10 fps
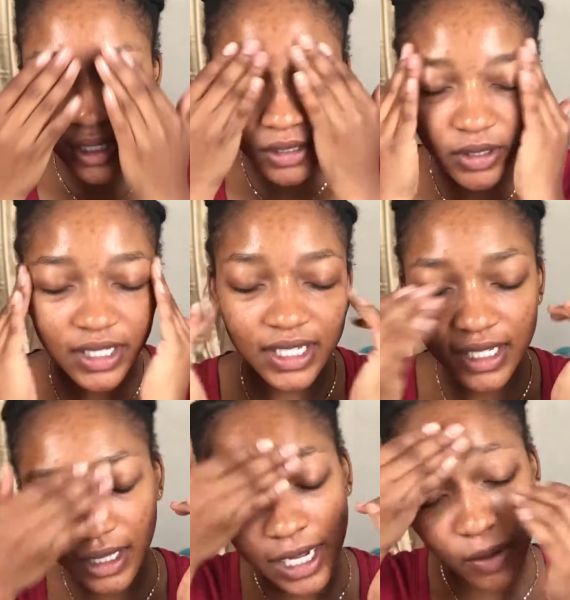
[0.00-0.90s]
So this is
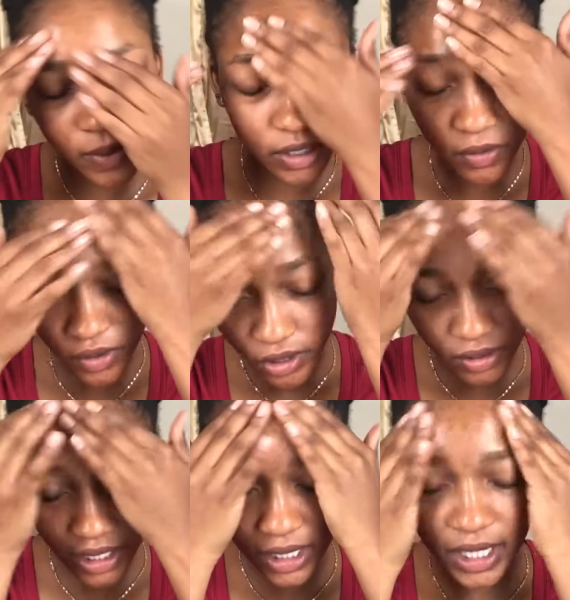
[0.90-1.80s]
a lightweight oil
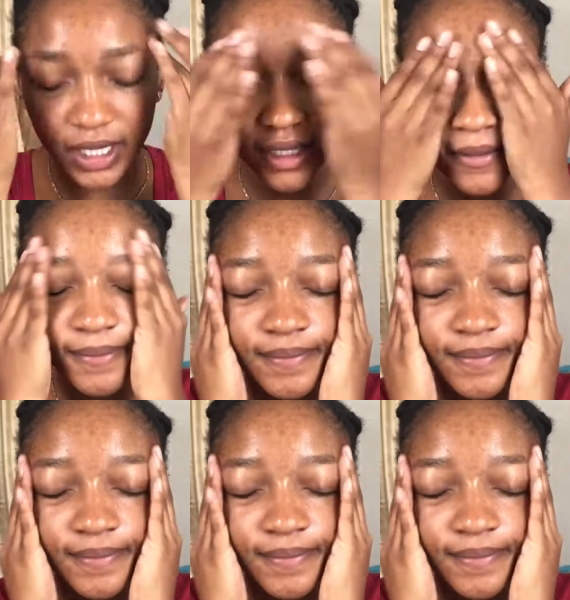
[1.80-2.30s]
and I like it.